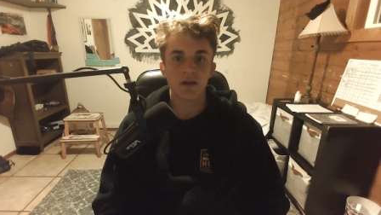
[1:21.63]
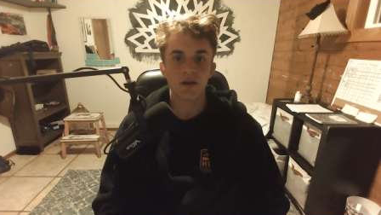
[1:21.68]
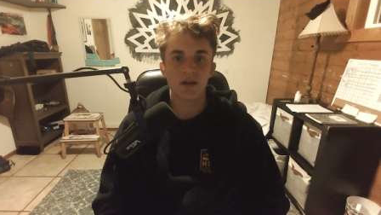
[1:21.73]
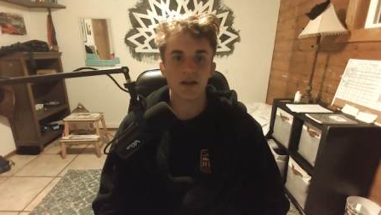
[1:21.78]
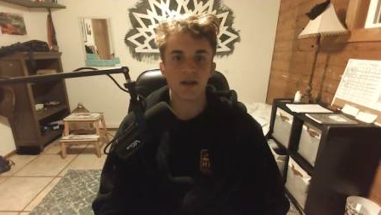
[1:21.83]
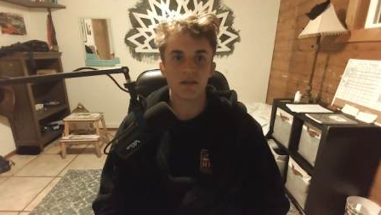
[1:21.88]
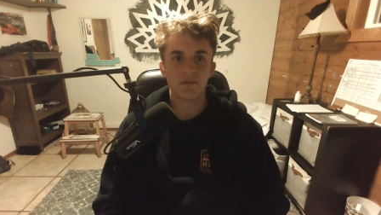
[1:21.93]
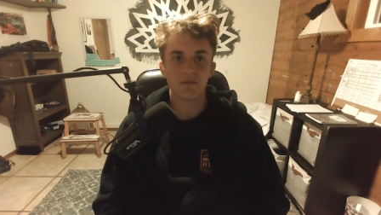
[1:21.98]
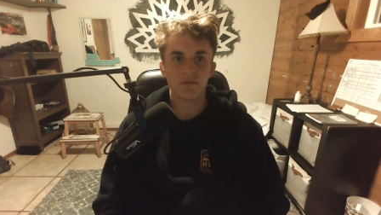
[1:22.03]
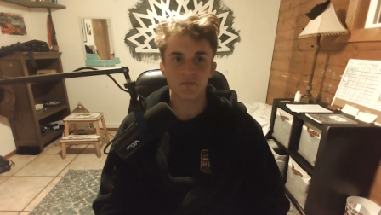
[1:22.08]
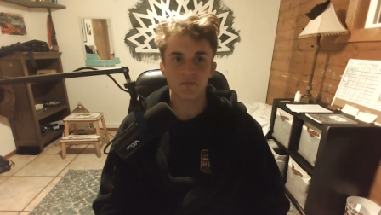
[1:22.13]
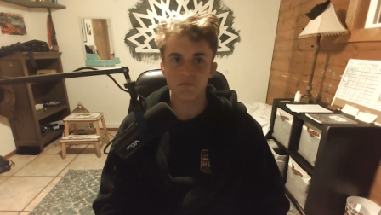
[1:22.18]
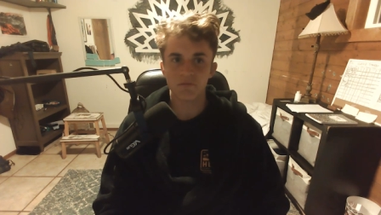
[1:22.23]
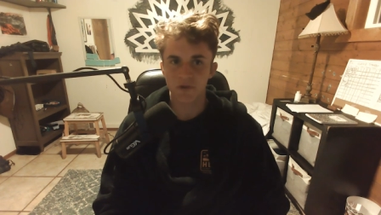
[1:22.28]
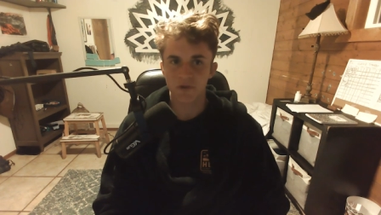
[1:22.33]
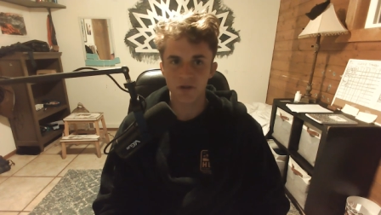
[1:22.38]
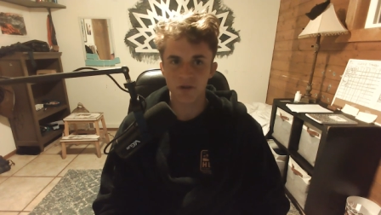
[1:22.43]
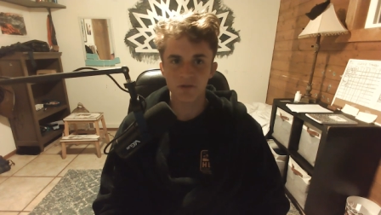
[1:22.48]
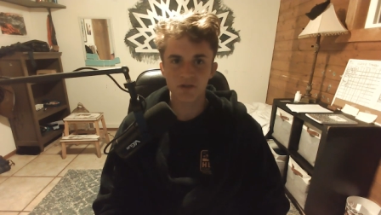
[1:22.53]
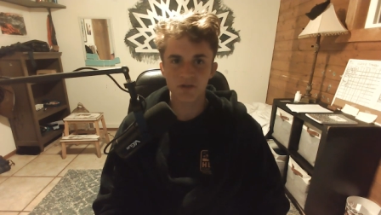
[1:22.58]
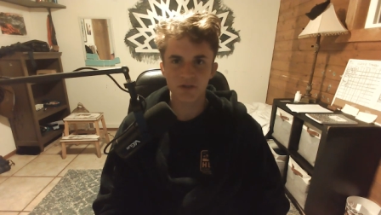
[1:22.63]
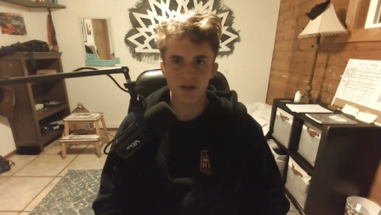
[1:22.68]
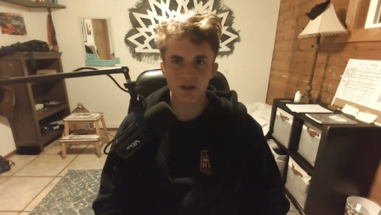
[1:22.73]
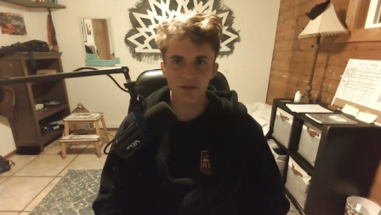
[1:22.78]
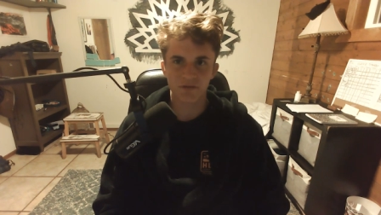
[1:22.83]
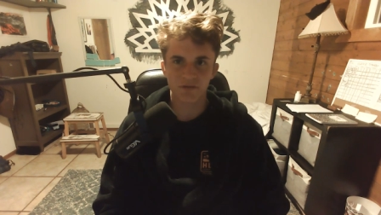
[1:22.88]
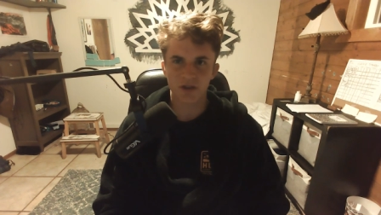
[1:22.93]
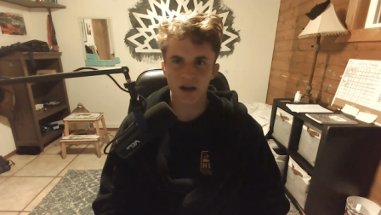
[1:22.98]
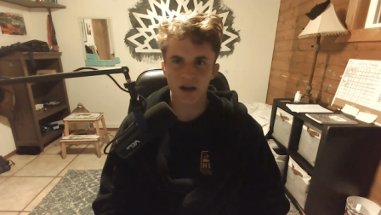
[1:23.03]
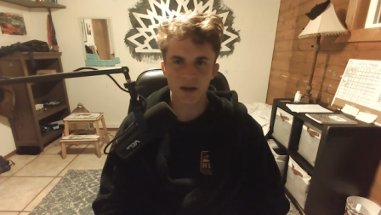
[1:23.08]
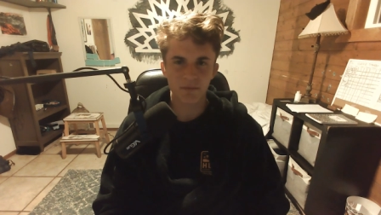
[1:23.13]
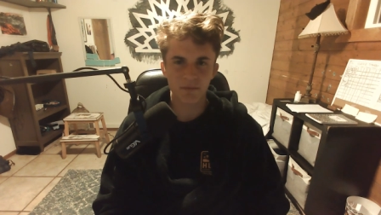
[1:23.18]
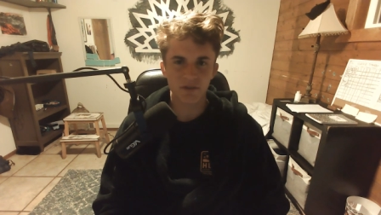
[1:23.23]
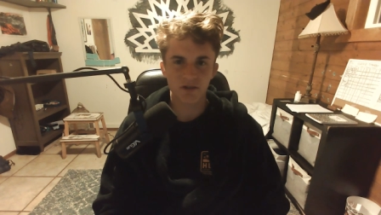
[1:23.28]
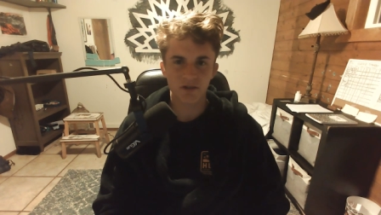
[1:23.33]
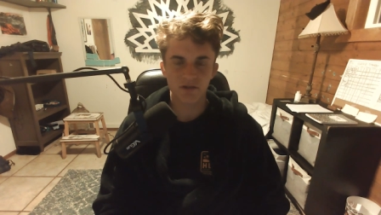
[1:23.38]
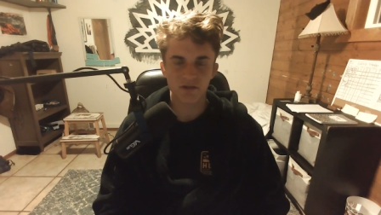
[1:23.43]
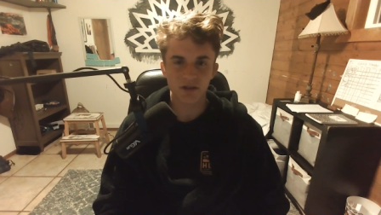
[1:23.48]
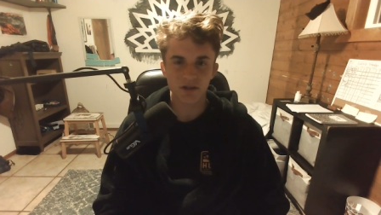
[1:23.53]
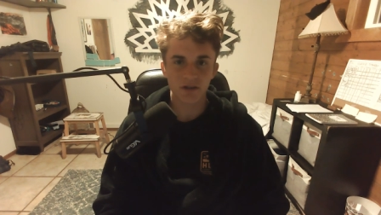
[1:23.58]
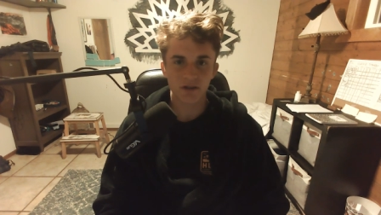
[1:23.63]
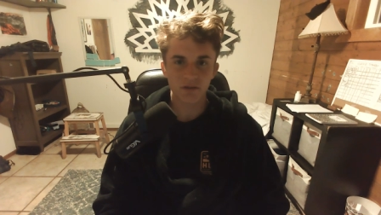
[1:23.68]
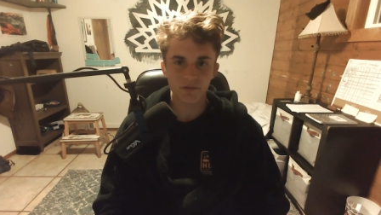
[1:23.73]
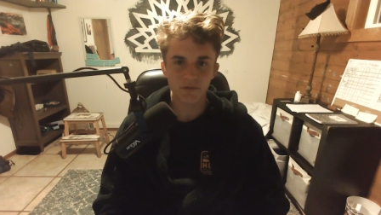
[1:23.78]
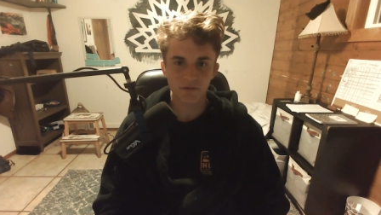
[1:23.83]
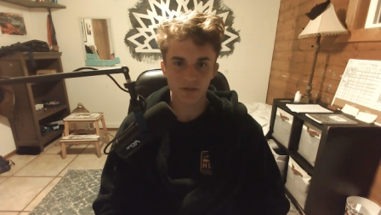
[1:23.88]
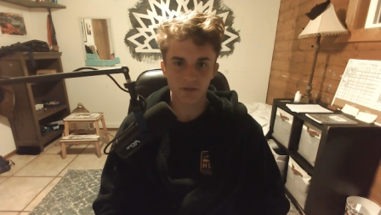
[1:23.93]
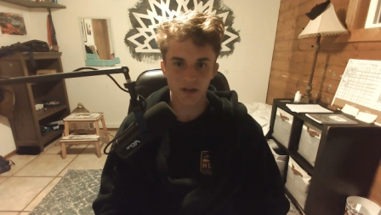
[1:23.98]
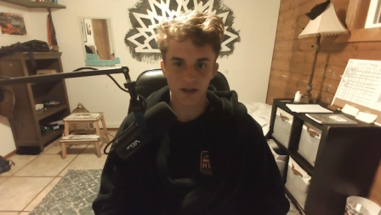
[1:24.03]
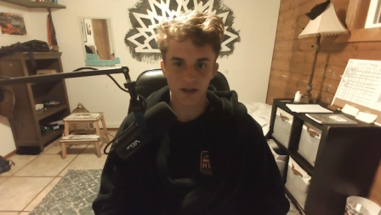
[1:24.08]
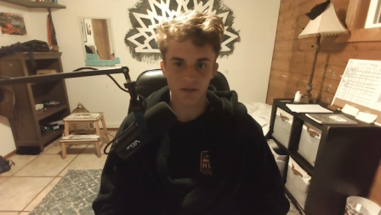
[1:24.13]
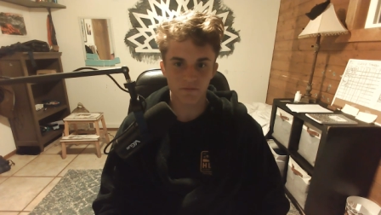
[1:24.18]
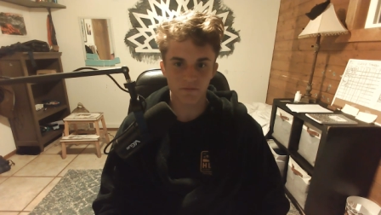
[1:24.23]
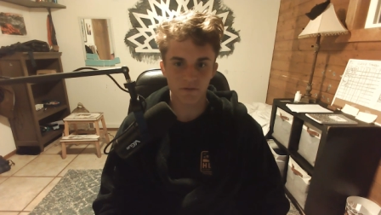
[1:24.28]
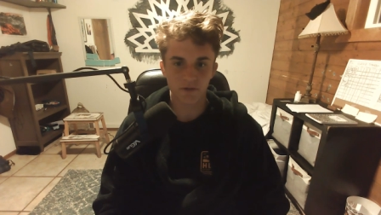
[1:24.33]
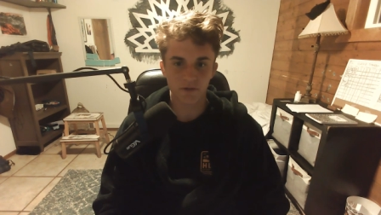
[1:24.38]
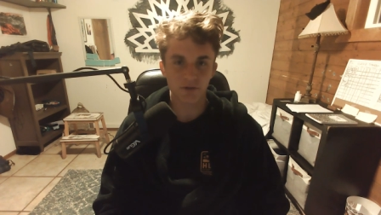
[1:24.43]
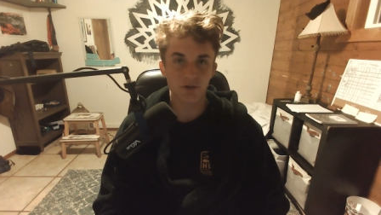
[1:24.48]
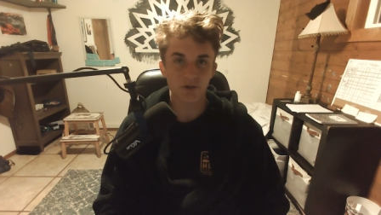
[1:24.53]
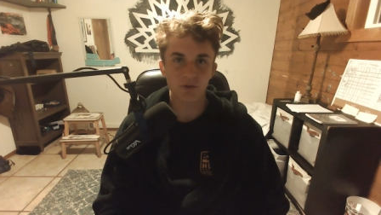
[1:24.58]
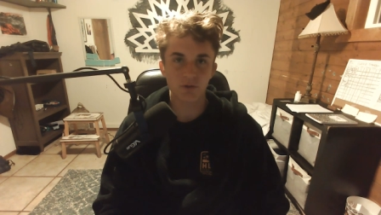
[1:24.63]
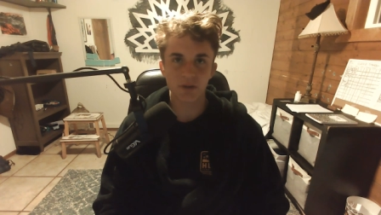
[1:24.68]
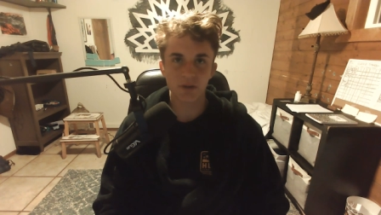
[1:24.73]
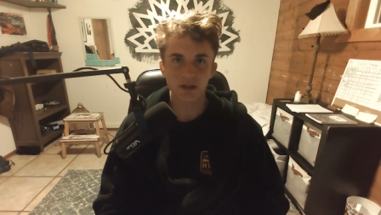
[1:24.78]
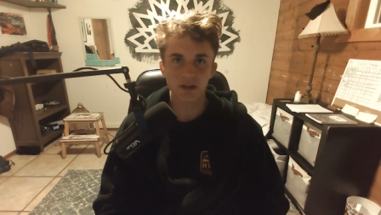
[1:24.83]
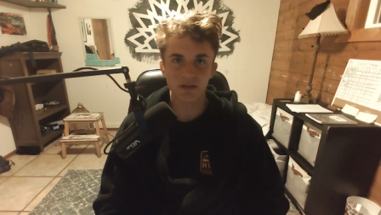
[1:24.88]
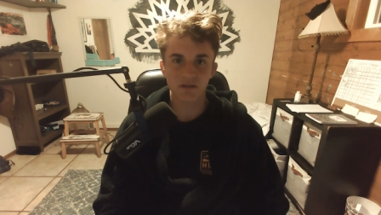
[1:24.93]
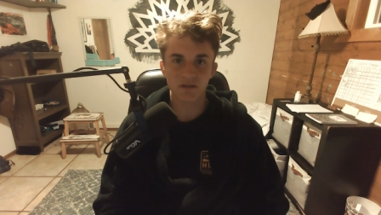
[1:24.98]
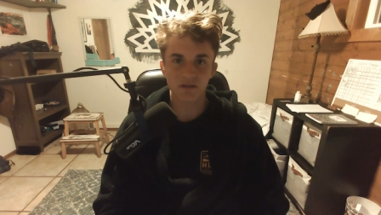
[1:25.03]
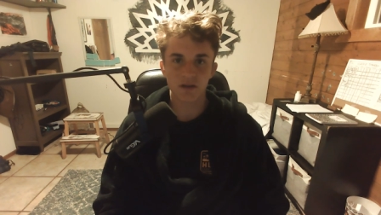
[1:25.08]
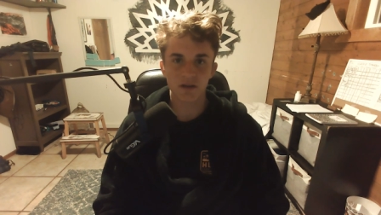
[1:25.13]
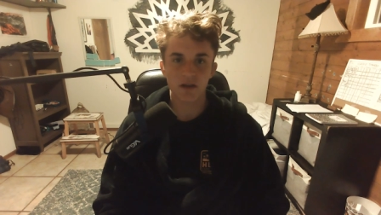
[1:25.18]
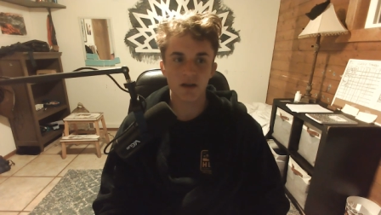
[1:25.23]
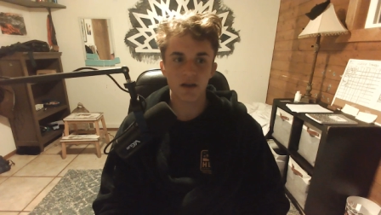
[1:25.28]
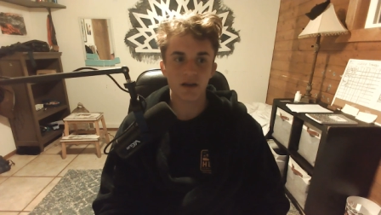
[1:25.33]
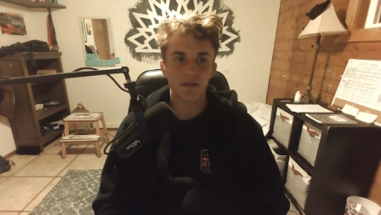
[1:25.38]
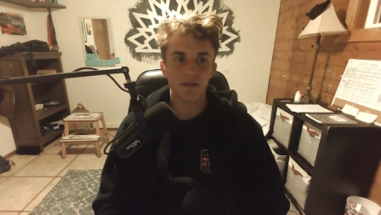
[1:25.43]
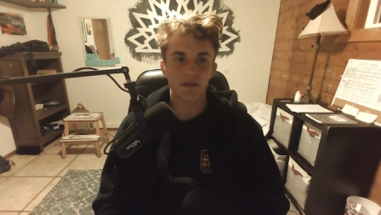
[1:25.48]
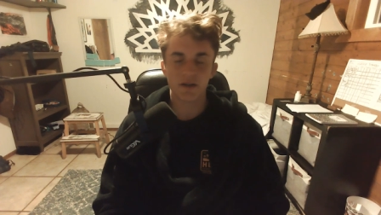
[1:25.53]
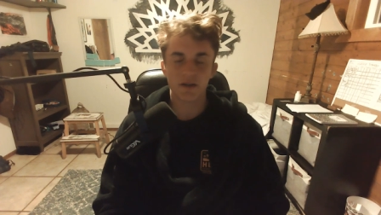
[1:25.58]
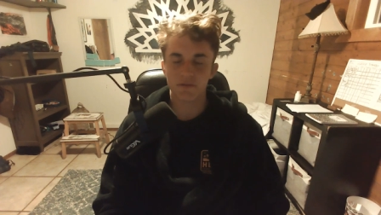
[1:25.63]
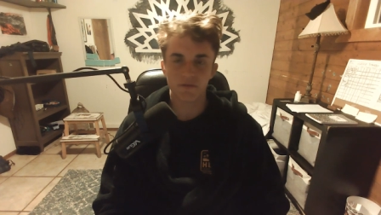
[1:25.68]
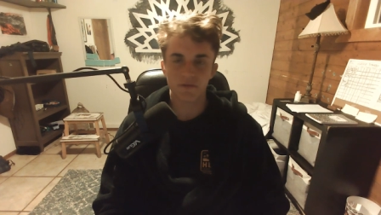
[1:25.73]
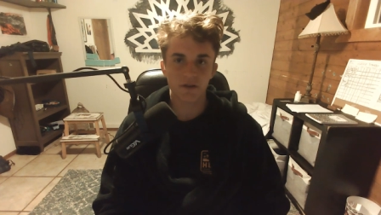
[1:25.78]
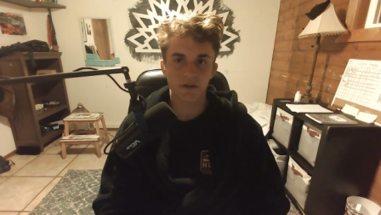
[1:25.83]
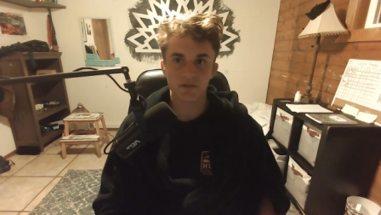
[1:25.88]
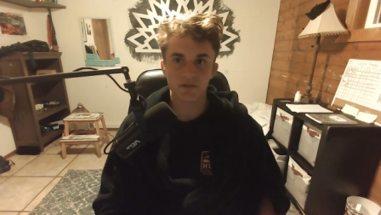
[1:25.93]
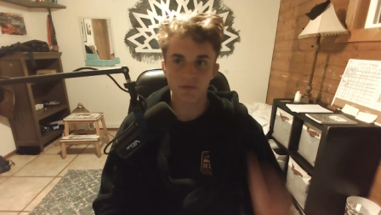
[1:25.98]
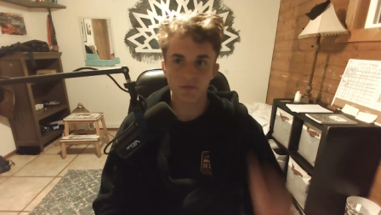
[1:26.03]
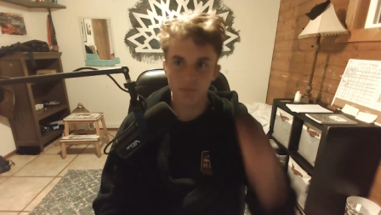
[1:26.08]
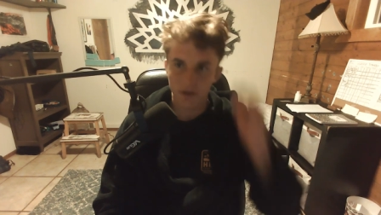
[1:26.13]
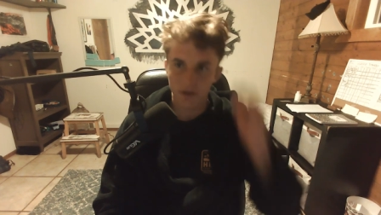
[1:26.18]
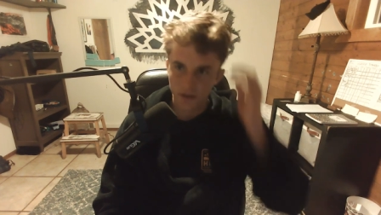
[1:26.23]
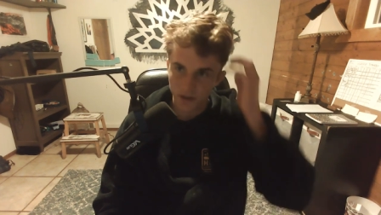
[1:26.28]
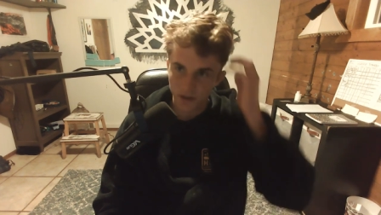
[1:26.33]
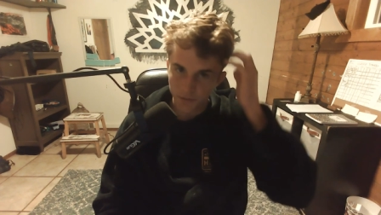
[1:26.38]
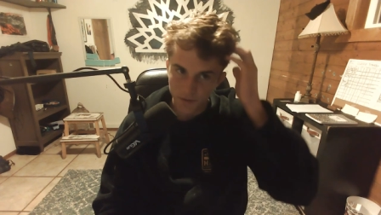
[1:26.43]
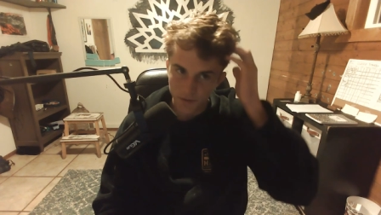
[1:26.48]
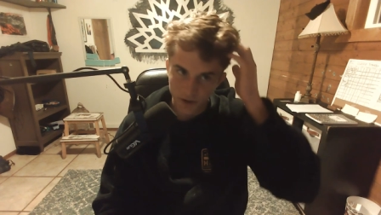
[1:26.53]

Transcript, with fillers: And for you just to have time to yourself, like for two weeks, that fucks your brain up.